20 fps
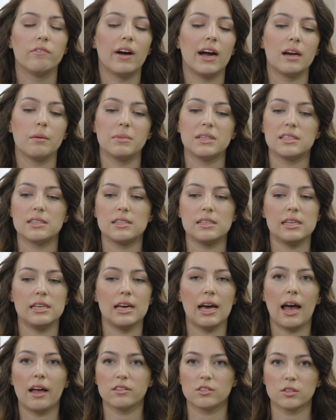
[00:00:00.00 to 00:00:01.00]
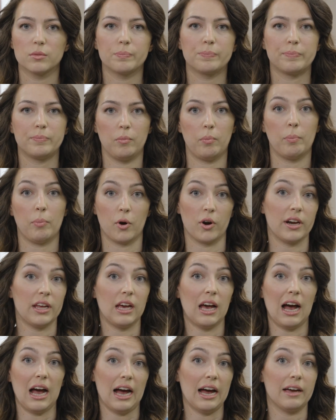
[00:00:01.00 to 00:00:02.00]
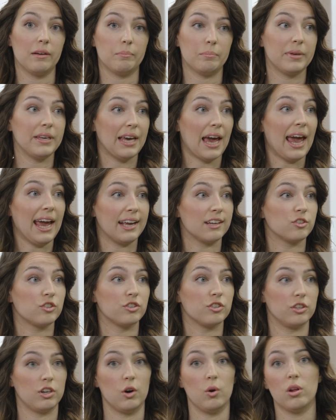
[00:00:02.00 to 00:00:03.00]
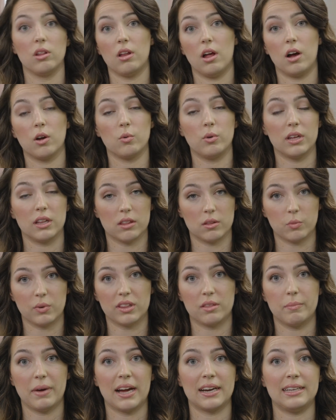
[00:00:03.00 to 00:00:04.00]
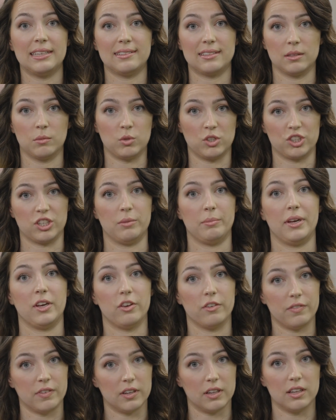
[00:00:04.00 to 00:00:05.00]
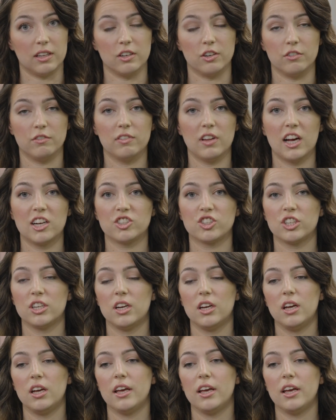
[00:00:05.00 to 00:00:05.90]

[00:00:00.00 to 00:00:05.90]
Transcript: Vitamin C has a pretty high pH, along with magnesium, which can make you feel a little flushed.